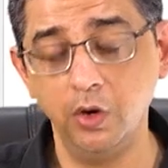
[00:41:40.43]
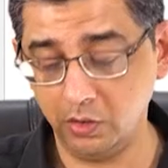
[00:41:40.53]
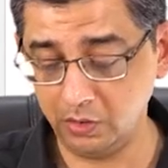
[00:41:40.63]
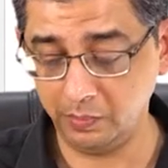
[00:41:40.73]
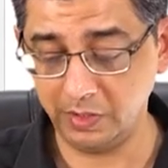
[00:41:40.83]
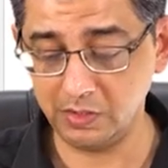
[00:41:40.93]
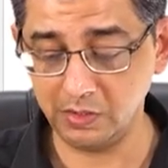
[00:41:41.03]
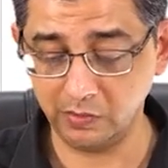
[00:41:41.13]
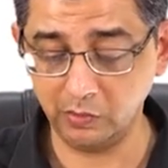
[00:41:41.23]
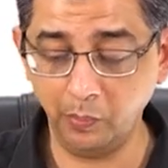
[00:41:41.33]
on the
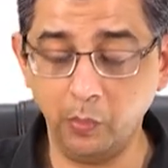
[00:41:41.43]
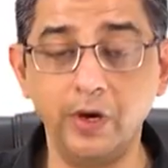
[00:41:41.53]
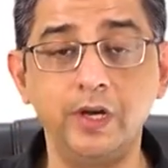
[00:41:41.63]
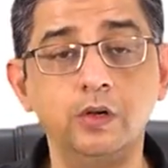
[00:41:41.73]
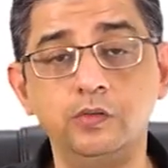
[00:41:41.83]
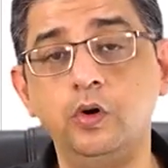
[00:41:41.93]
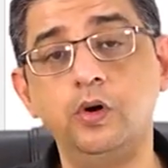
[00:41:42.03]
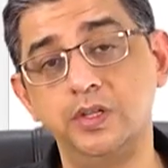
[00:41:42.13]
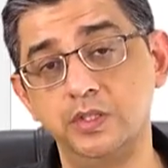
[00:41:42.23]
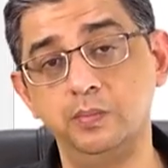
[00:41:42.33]
basis of the point of the
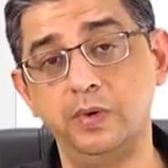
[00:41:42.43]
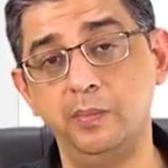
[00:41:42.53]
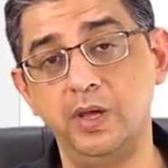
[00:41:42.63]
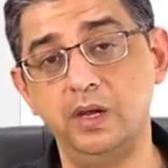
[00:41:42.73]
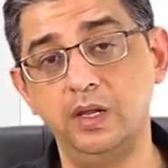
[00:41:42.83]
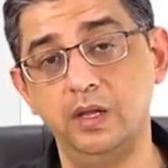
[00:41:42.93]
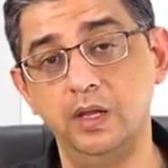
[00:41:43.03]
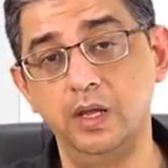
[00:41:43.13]
origin primarily.